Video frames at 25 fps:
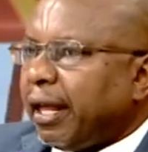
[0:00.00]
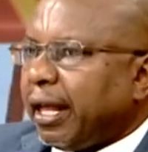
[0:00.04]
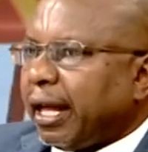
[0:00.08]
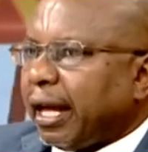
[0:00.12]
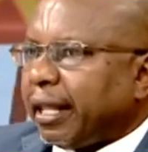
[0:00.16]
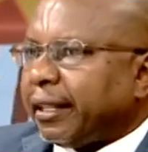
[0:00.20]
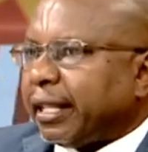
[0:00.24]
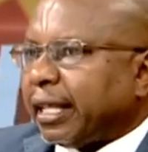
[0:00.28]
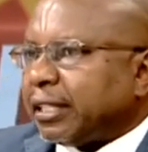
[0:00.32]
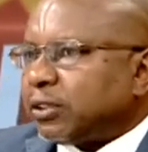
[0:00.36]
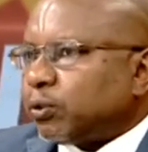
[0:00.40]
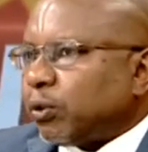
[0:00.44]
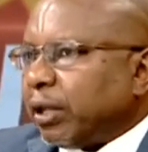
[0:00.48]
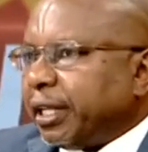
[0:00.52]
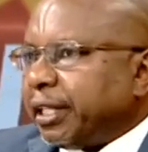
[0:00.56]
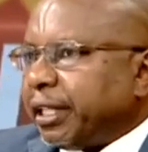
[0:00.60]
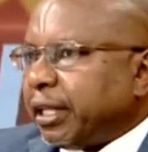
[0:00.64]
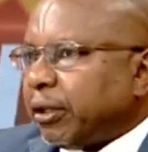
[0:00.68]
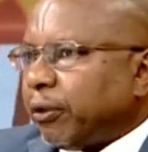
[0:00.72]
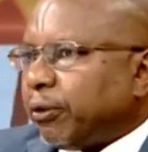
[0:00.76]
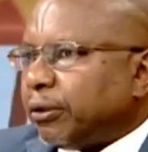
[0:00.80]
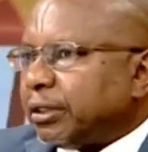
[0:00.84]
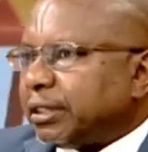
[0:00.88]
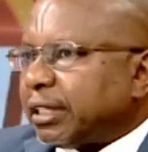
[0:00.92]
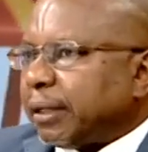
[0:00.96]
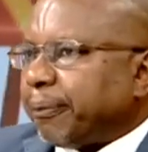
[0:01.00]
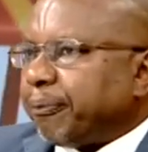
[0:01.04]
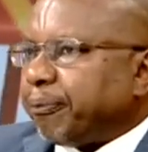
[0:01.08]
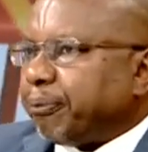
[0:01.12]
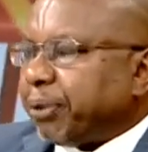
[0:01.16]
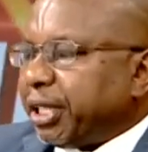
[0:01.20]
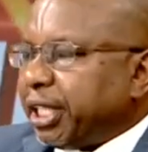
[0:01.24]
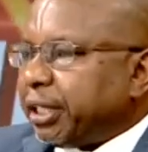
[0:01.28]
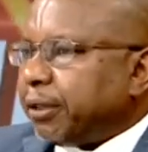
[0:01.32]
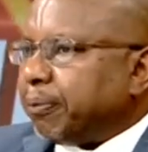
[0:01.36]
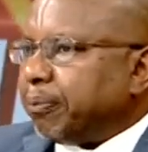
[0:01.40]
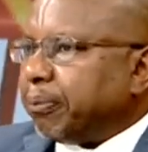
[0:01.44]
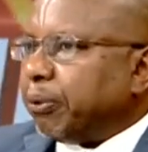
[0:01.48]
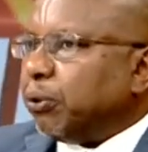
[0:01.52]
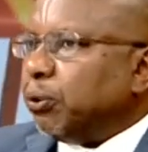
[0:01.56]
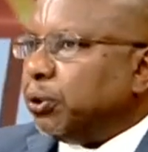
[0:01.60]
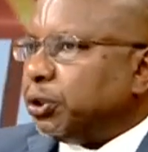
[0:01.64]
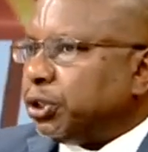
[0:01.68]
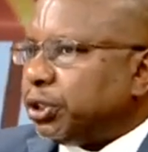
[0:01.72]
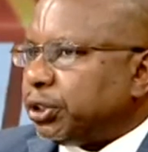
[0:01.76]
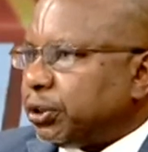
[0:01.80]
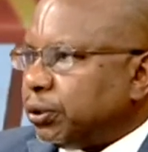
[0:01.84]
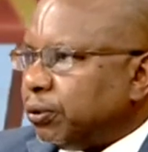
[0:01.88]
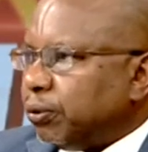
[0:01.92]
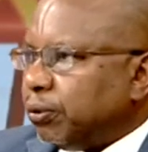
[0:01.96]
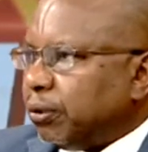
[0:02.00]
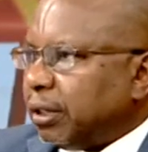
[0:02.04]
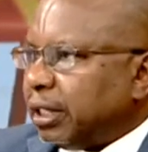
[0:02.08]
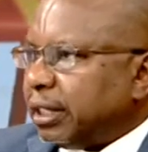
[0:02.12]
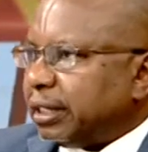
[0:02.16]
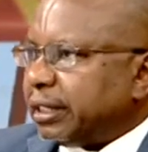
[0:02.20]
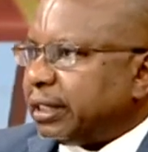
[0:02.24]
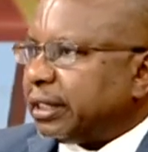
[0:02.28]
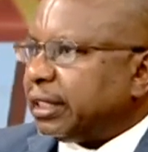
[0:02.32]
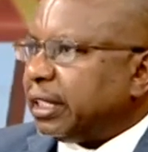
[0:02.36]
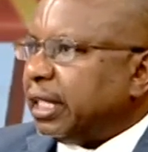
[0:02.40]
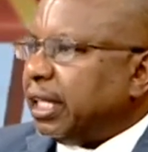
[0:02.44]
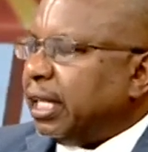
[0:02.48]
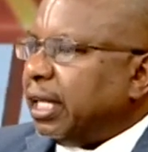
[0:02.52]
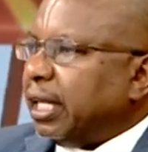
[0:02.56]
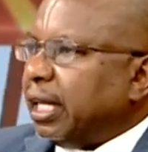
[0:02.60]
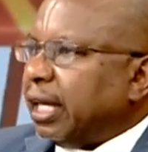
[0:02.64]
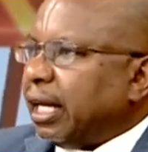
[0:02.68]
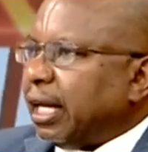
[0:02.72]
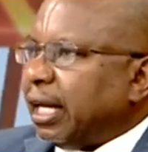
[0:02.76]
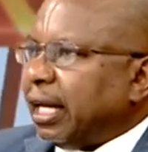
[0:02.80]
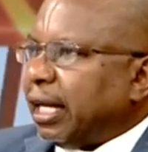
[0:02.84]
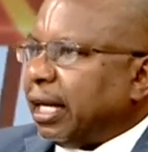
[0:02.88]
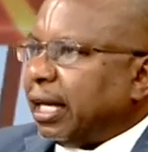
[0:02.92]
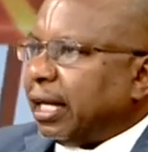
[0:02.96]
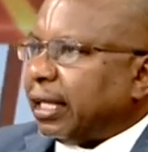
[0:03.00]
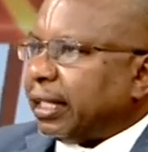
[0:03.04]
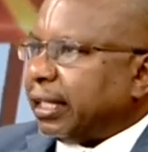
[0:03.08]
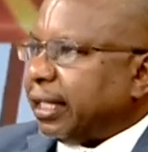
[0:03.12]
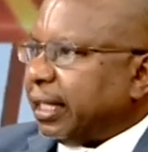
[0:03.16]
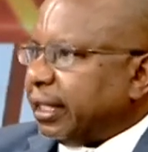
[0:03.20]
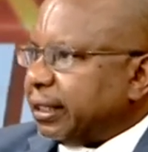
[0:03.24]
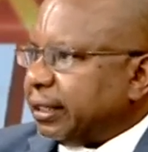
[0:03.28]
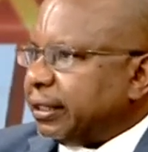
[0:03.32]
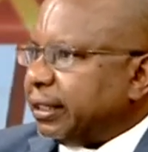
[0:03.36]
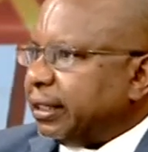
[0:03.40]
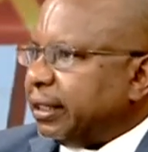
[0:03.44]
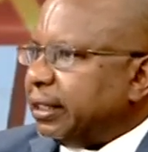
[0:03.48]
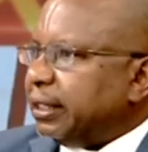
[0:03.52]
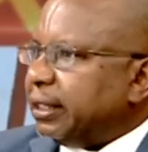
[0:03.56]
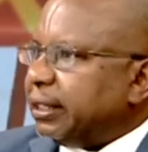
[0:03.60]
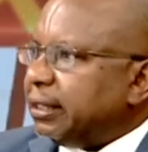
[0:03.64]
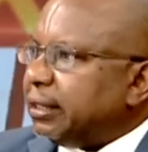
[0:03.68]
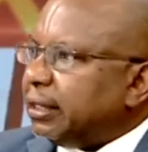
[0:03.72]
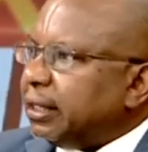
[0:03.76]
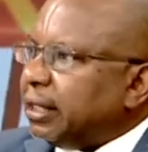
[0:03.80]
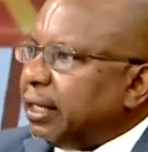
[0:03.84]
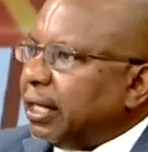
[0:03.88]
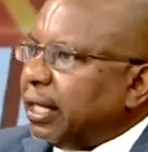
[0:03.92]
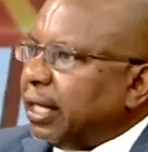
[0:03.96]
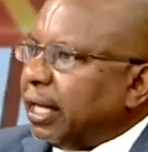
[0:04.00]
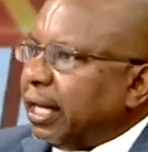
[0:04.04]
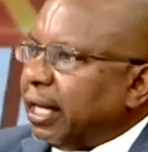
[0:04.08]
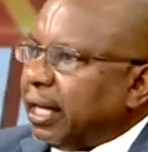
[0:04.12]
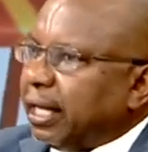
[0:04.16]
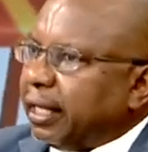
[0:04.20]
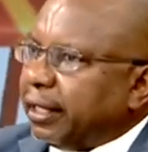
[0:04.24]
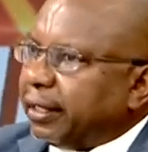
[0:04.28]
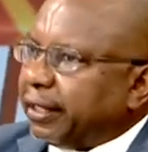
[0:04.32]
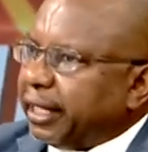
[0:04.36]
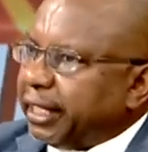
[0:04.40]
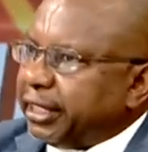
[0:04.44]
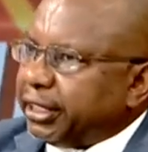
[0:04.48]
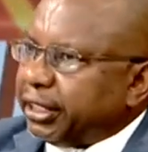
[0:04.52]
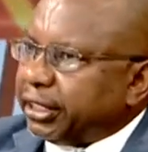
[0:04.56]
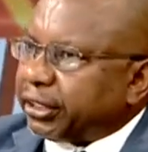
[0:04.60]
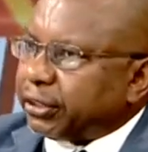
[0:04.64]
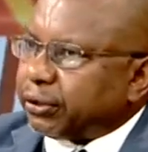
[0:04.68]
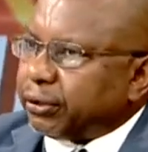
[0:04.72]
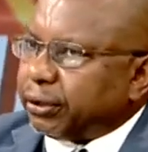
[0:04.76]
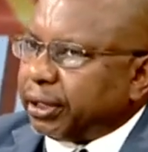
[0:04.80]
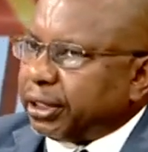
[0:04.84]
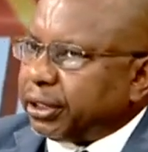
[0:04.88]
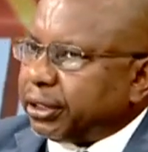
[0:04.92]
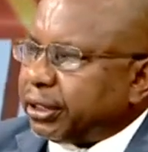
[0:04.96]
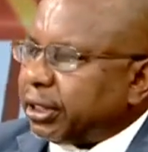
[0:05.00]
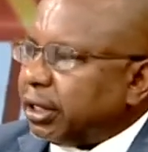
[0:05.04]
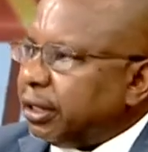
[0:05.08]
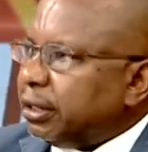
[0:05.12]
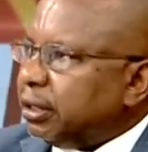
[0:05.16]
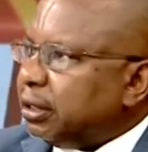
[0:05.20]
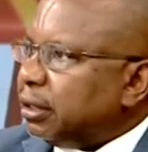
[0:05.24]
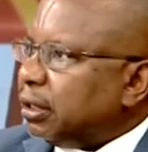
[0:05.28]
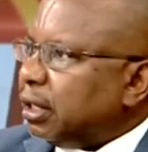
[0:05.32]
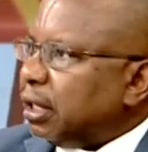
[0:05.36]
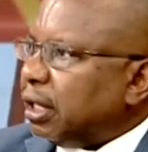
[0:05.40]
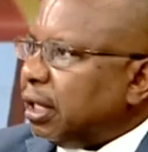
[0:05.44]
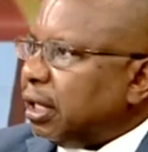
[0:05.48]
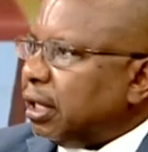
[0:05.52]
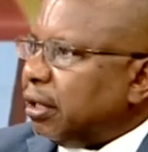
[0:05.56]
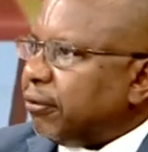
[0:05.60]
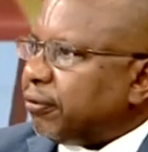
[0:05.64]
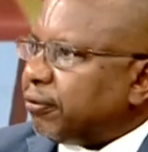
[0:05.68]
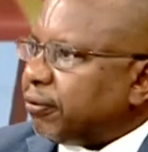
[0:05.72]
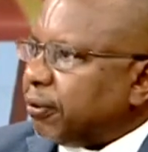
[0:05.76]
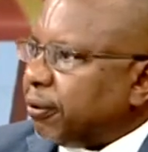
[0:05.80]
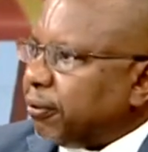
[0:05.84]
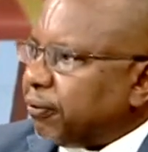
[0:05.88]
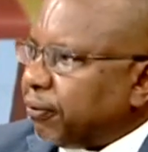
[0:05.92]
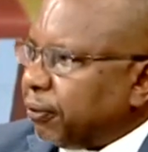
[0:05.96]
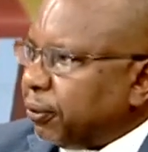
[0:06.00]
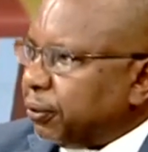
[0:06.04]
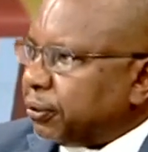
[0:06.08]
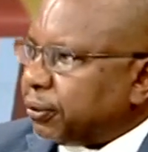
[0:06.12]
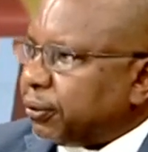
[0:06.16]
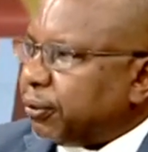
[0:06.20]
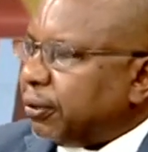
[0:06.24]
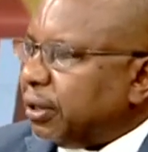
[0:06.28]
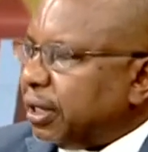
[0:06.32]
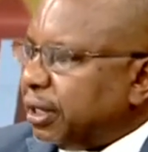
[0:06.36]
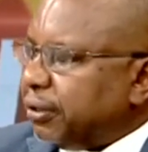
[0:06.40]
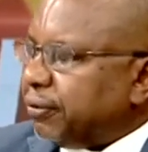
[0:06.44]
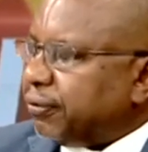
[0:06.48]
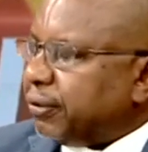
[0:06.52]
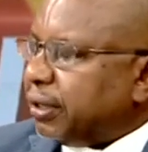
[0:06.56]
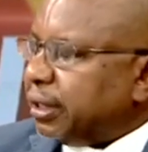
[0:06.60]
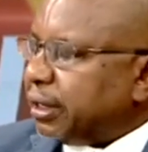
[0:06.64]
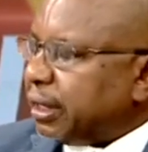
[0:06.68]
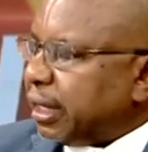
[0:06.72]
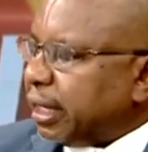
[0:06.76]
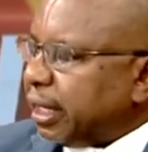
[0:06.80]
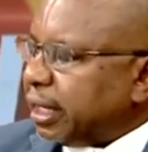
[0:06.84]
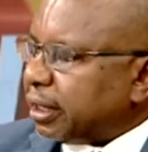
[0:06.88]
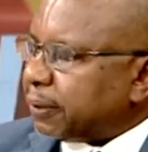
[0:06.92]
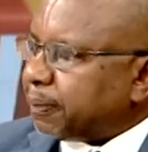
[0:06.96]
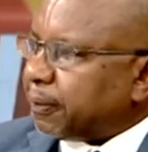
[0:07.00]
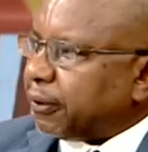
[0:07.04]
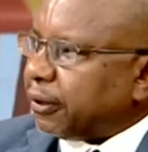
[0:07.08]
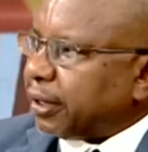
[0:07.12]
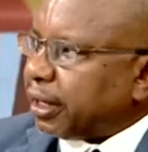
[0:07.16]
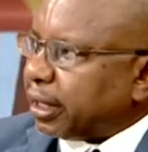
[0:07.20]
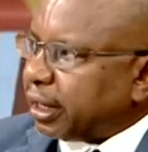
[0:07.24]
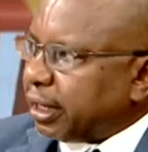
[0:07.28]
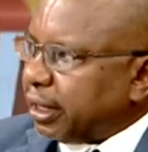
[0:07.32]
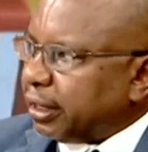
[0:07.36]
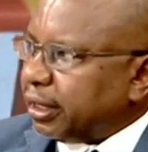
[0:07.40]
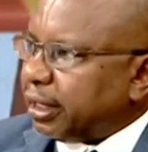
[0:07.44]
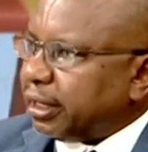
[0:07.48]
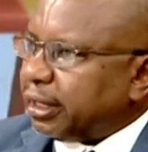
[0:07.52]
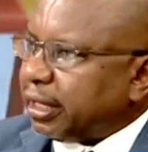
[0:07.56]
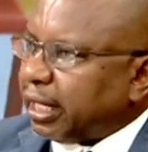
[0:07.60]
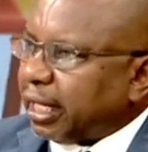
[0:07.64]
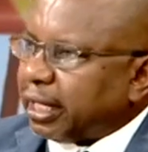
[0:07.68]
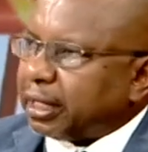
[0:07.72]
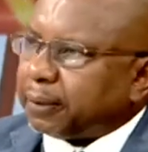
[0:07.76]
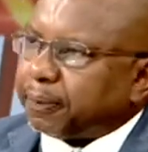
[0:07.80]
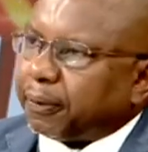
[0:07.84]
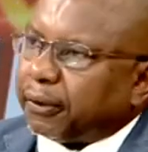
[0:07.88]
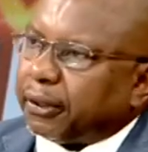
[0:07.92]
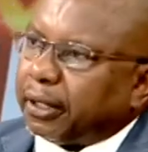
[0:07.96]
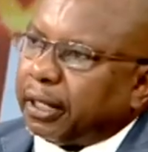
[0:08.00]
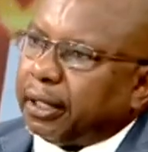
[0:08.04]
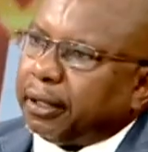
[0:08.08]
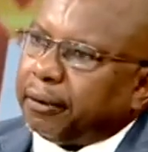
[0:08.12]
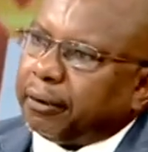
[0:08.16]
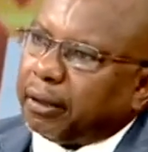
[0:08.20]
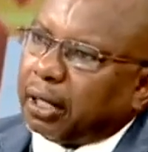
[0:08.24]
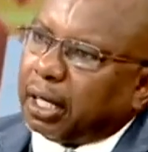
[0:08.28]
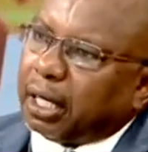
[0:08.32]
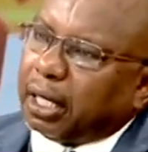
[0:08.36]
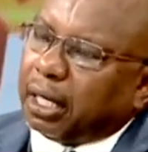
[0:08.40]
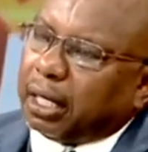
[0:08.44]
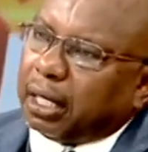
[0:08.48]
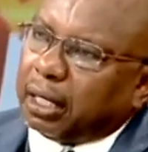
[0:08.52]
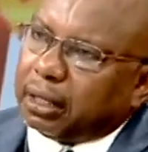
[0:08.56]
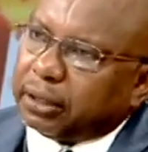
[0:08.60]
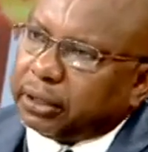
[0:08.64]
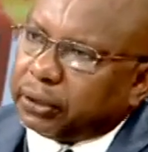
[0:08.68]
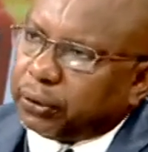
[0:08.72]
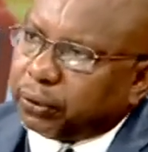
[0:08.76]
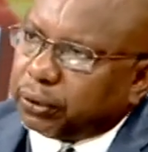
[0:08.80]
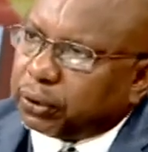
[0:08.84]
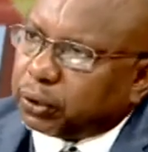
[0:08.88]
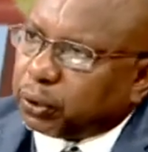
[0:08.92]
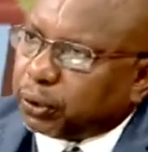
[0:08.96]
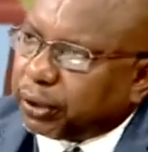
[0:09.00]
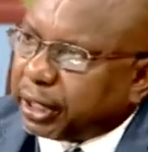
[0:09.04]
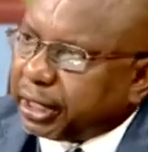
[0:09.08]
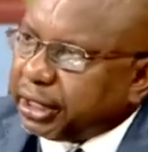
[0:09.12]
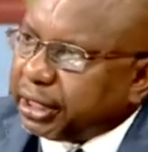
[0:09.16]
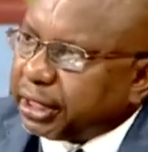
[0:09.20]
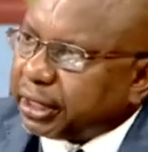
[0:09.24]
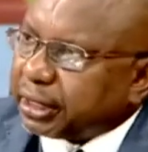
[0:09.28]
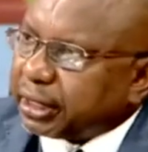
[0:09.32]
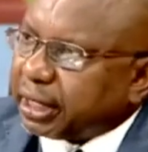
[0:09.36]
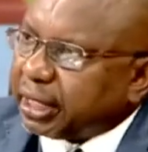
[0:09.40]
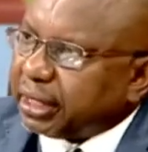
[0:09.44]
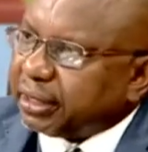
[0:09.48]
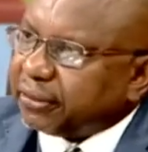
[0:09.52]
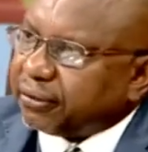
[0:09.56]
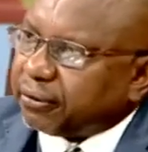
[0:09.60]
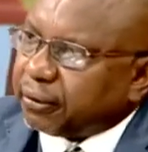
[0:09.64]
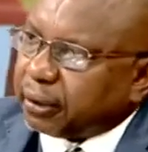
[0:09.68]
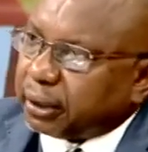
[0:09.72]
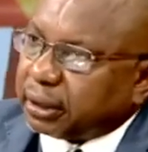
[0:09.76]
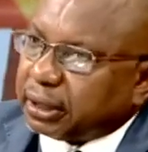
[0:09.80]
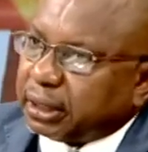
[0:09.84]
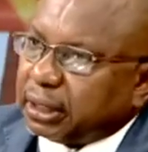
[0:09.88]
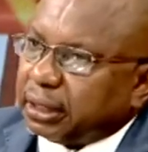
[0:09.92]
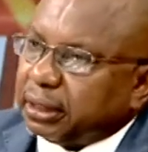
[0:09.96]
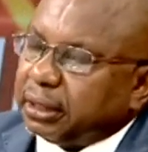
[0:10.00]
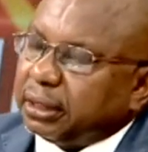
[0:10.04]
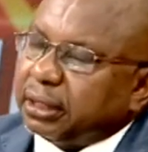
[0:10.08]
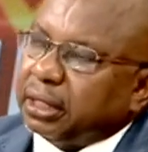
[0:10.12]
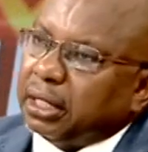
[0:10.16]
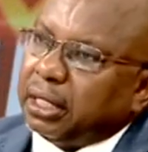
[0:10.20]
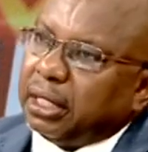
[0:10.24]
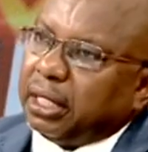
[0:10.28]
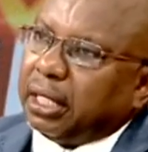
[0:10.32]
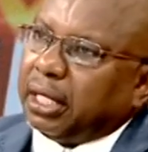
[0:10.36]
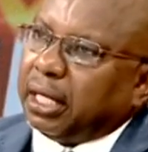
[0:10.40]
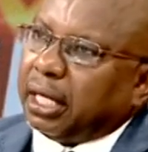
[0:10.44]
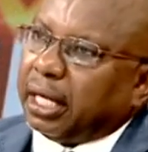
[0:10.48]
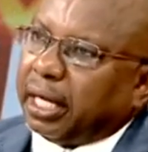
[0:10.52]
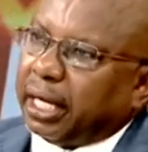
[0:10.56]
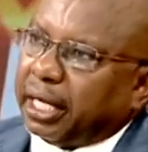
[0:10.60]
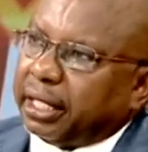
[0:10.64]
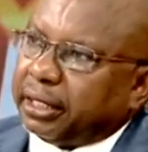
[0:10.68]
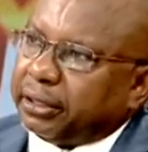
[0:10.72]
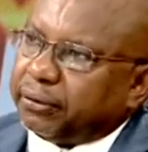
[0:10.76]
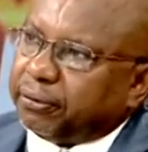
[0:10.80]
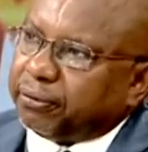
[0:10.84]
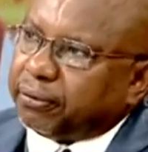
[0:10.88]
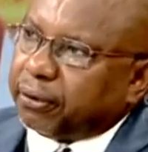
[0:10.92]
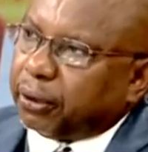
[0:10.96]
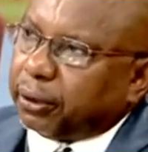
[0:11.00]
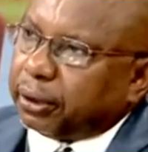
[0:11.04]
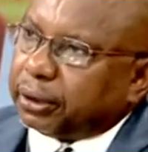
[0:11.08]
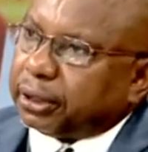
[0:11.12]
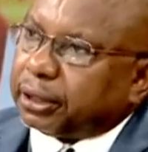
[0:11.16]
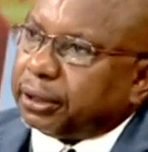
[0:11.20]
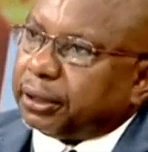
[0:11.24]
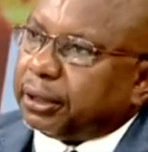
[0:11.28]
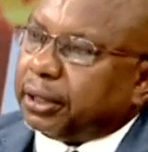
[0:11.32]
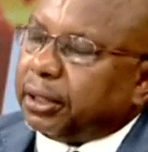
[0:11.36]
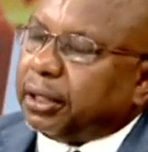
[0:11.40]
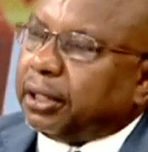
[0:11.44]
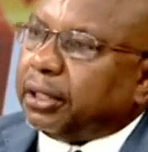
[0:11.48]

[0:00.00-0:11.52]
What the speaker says: And that's why there was a big push towards getting registration for those who live in diaspora, Kenyan diaspora, to register as voters and vote.